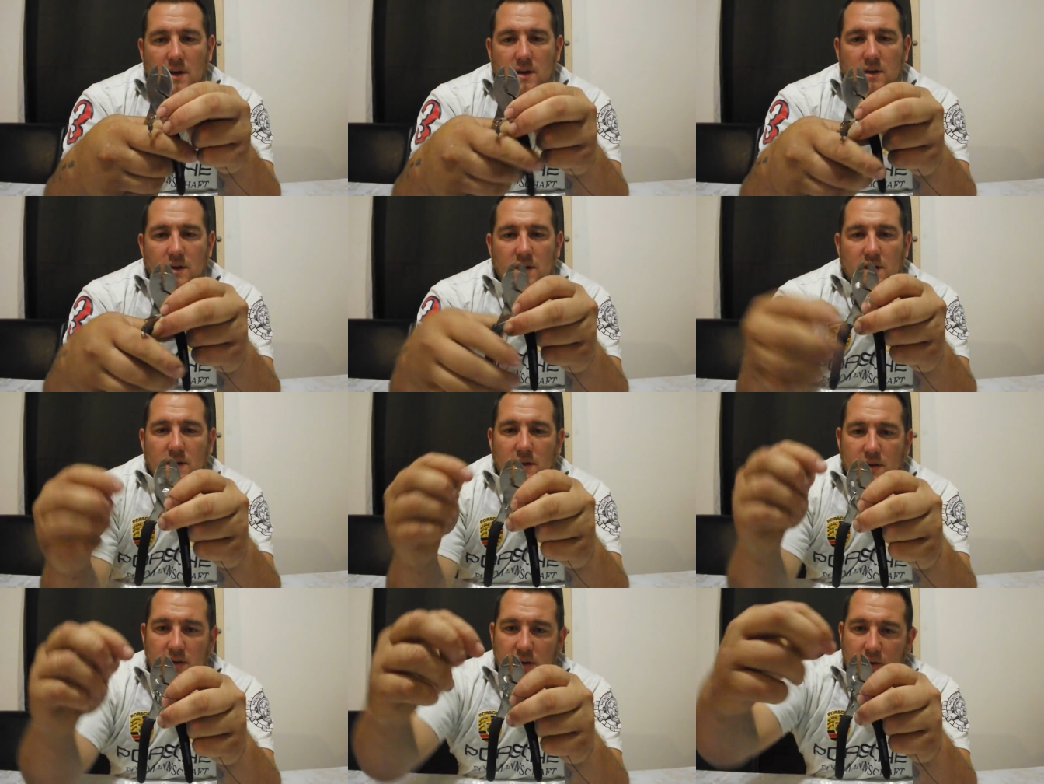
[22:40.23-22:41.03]
your, your,
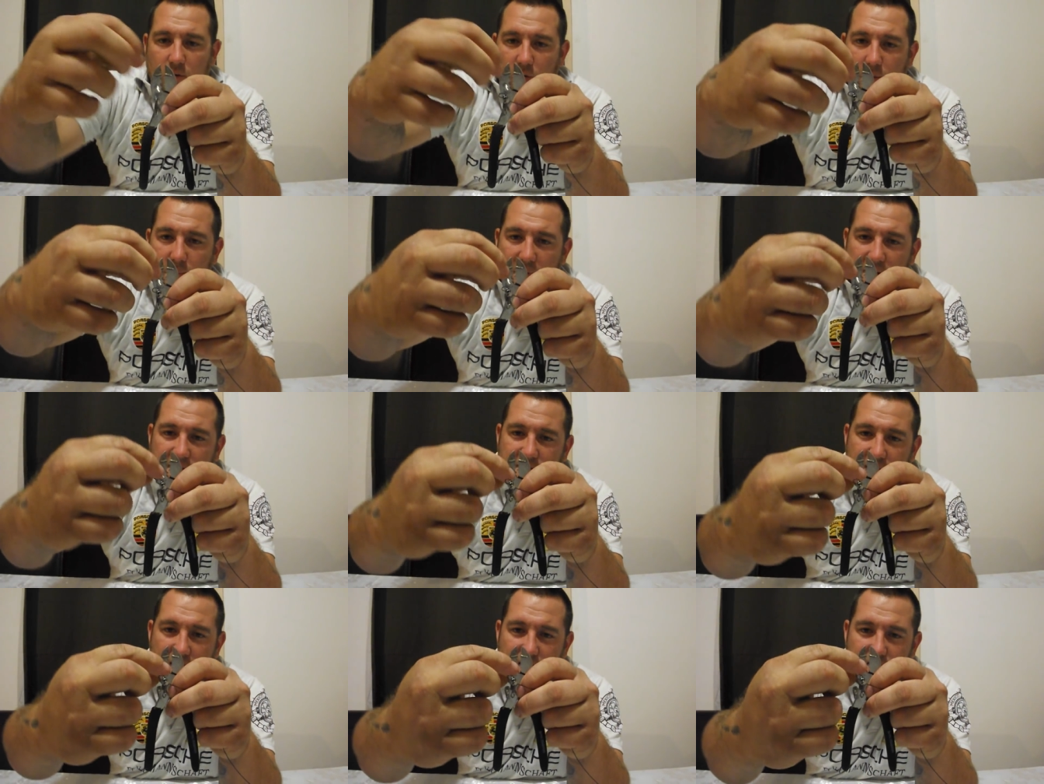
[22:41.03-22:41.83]
your crimping
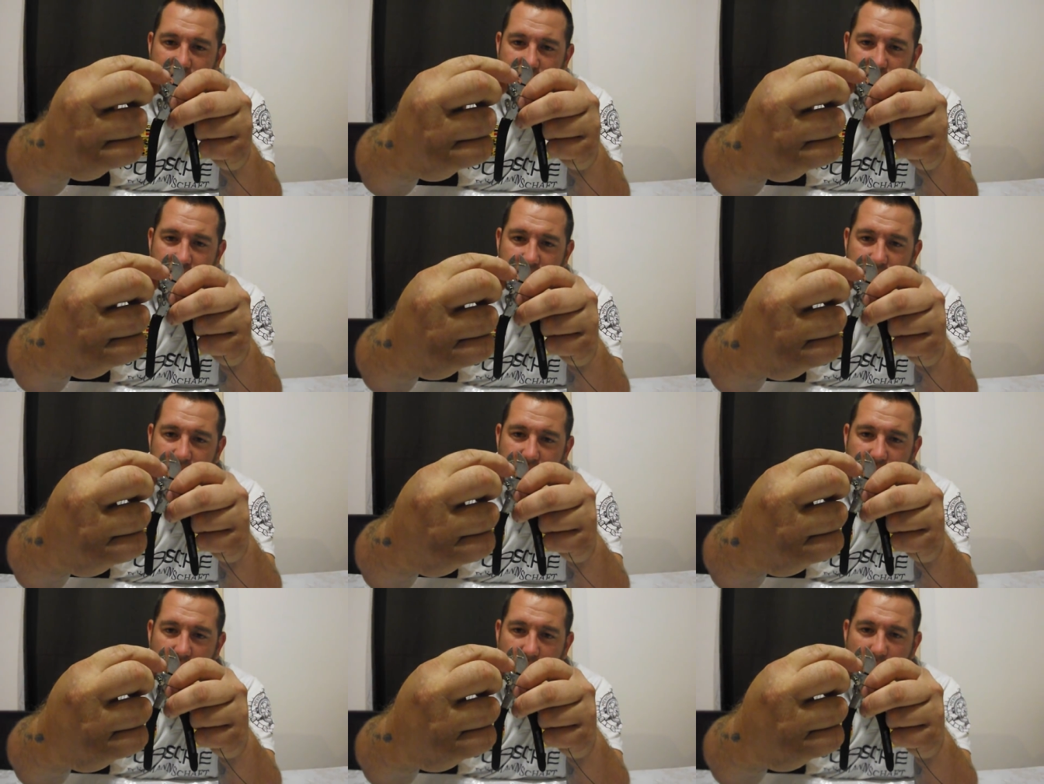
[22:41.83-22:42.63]
section
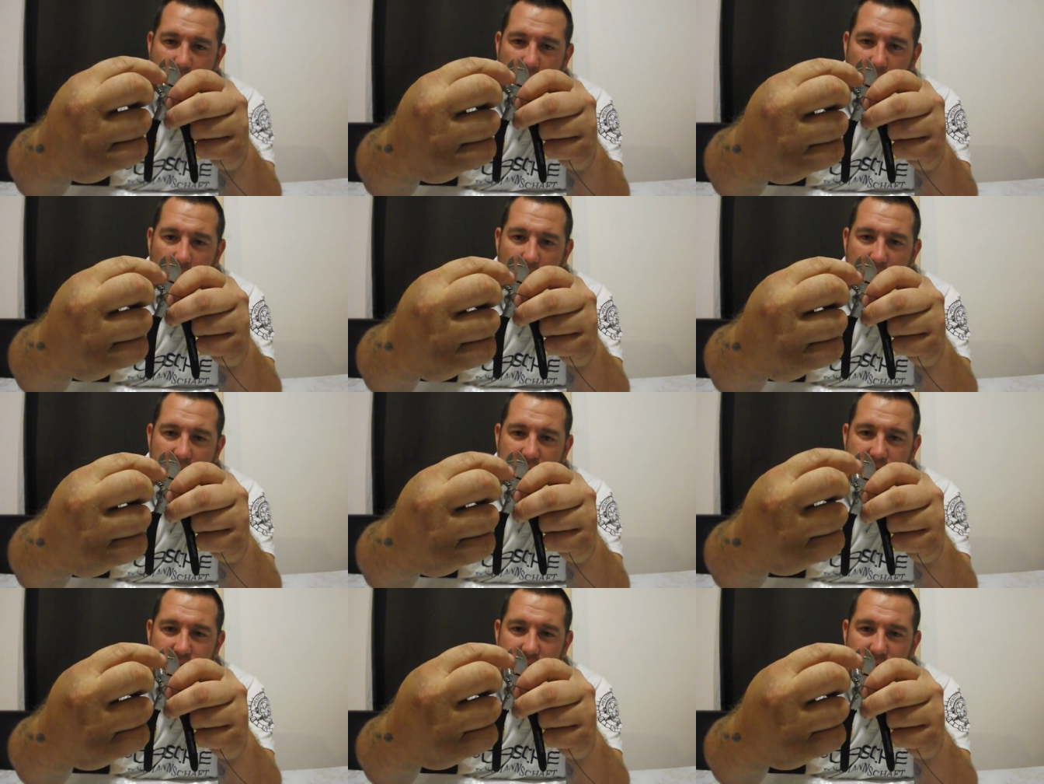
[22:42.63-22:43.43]
of your
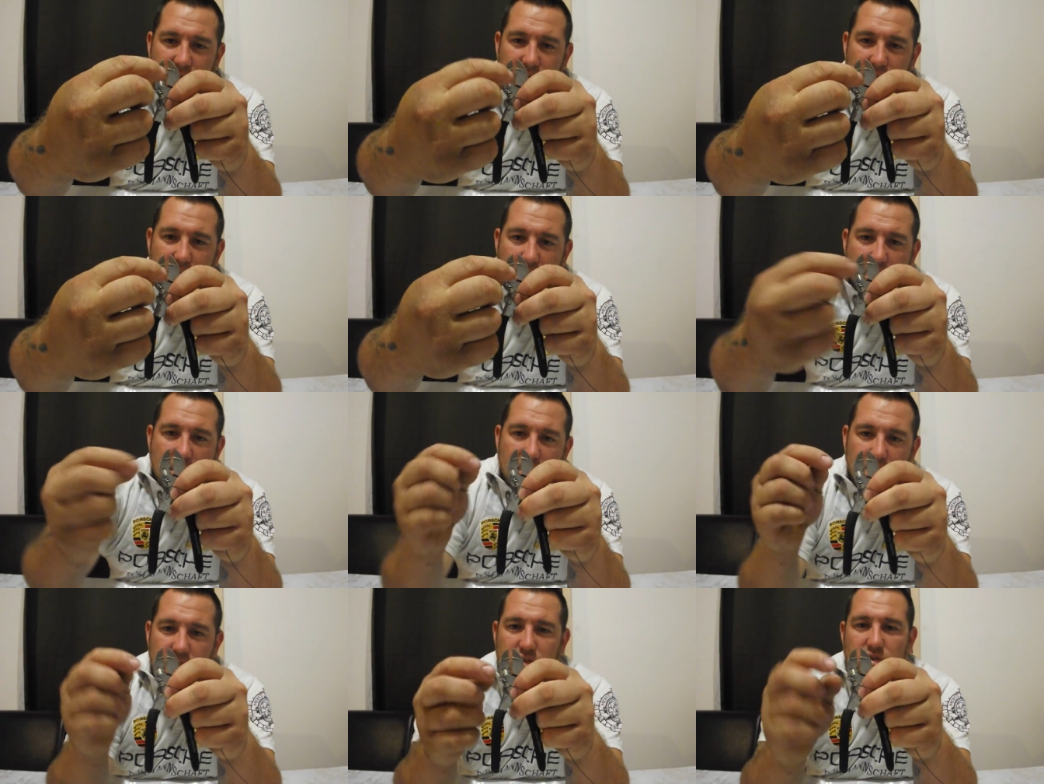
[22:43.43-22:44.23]
pliers,
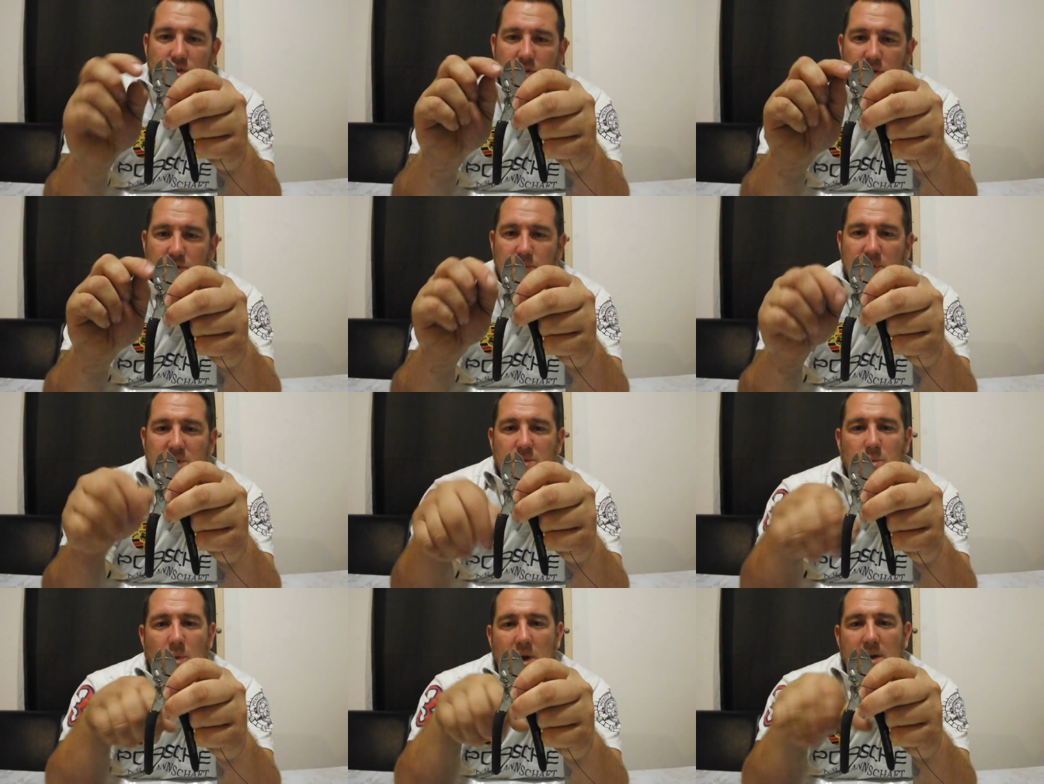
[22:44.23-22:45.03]
just choose
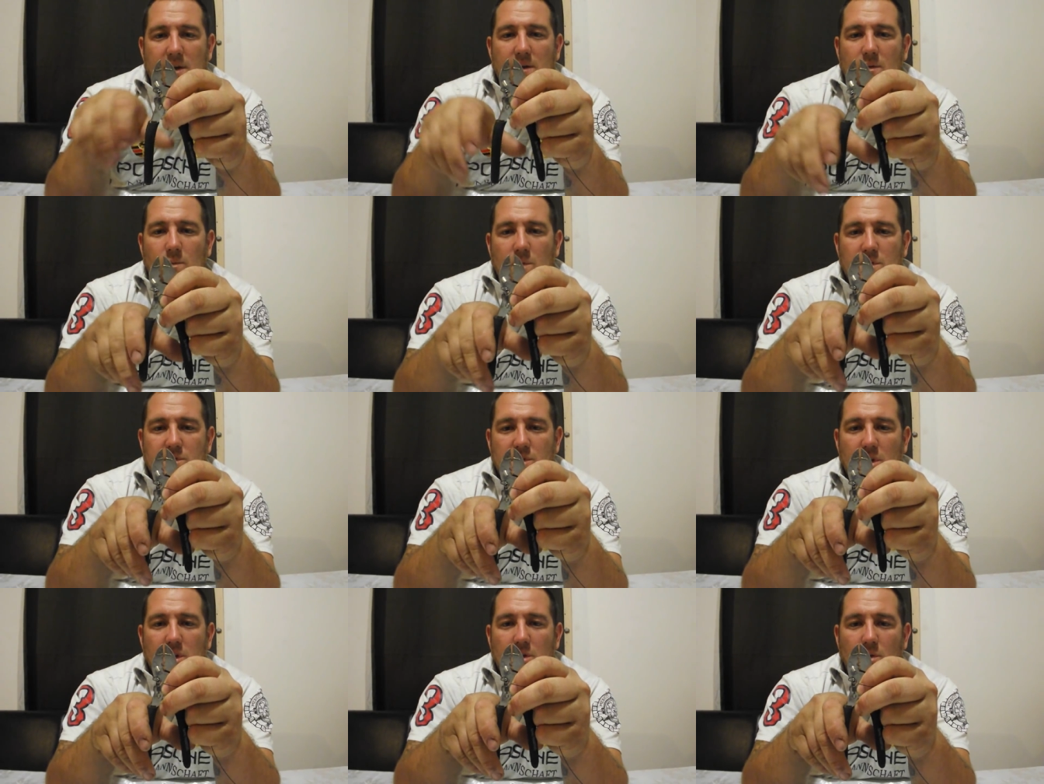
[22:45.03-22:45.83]
which one would
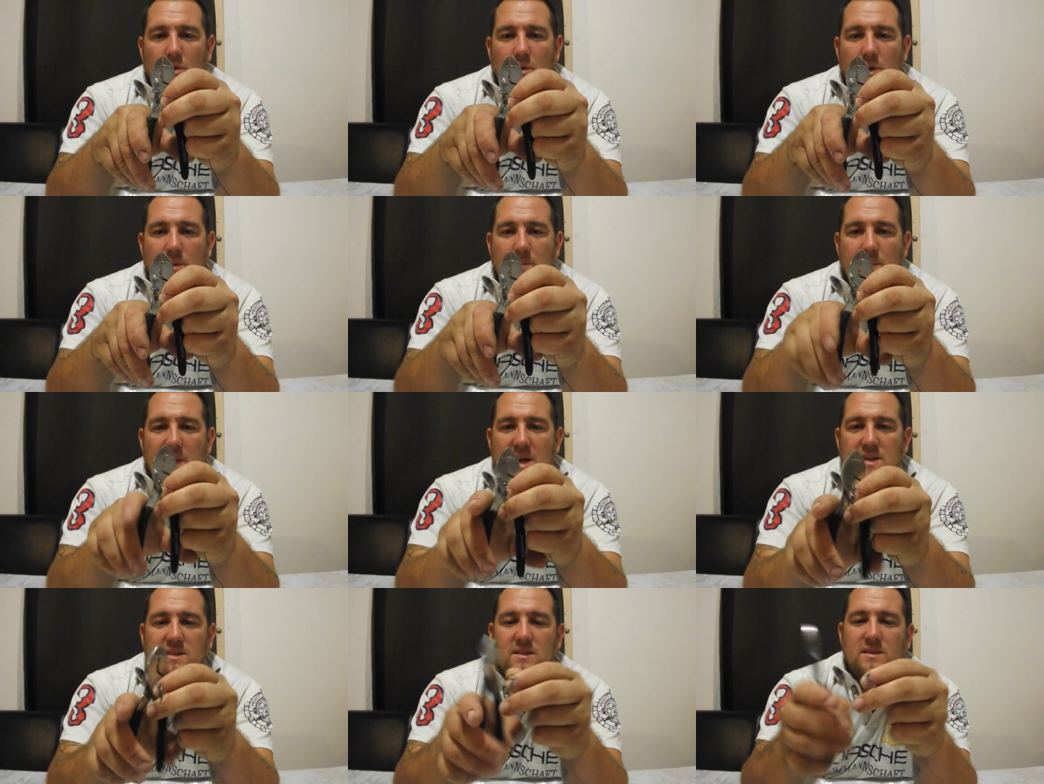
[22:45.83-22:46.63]
suit your crimp
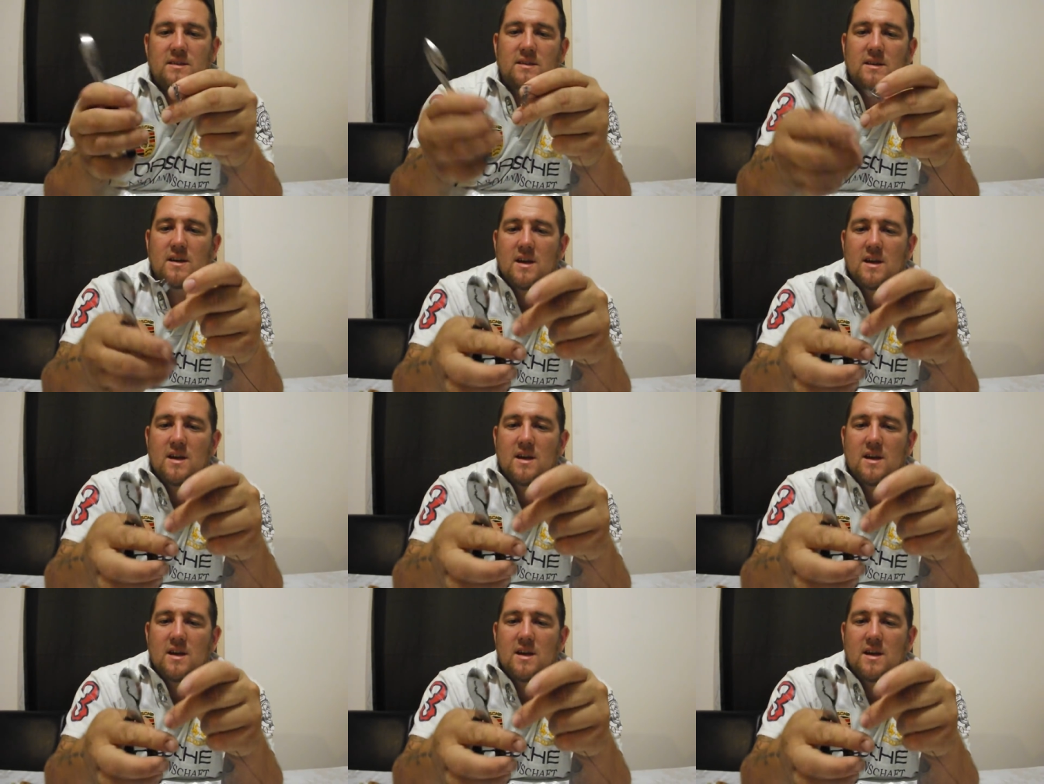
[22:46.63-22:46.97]
best.